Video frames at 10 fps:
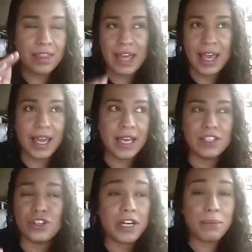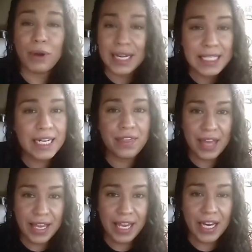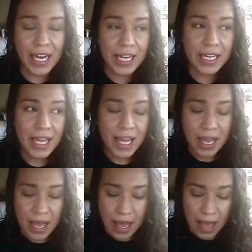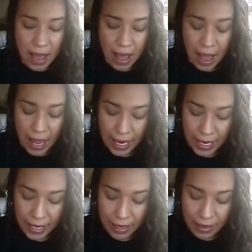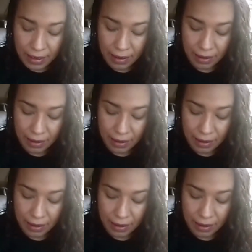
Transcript: they started praising and thanking God. I